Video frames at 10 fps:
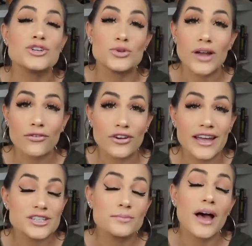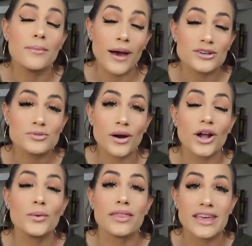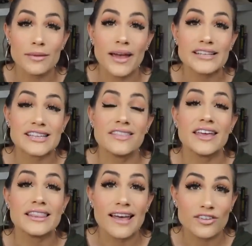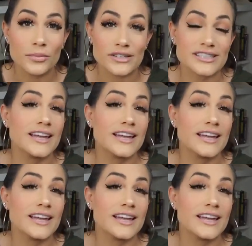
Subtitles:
Do not forget about tomorrow with Ebates and the 11%